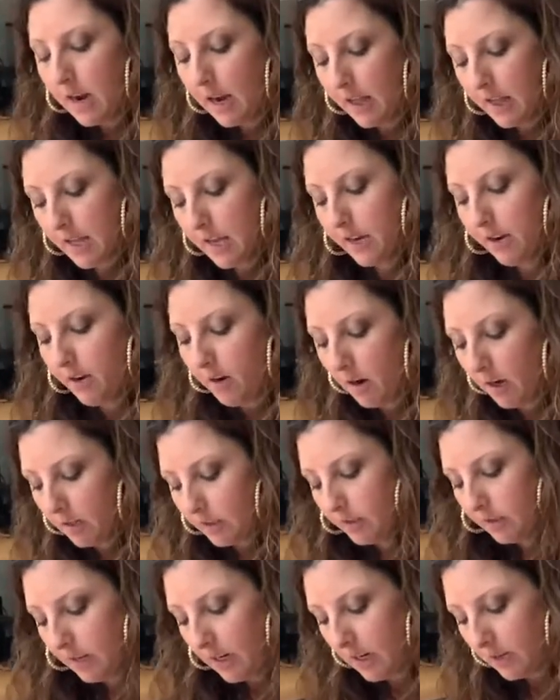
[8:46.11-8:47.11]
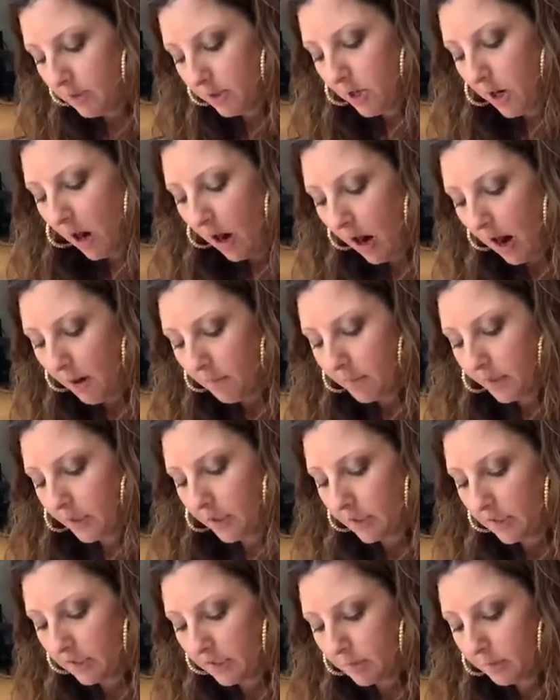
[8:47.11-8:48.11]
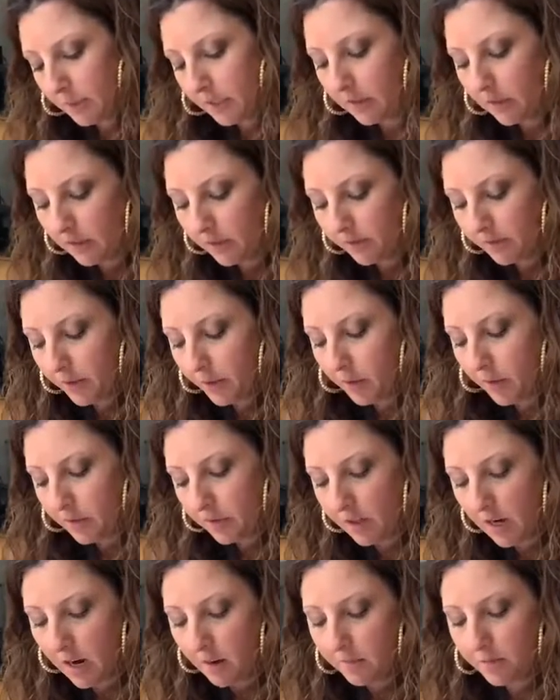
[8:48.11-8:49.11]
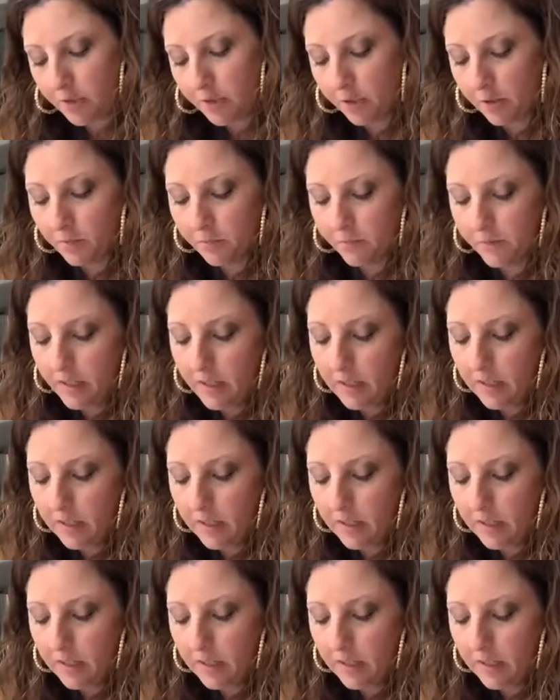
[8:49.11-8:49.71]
And then on top, you're gonna sprinkle a few on top too.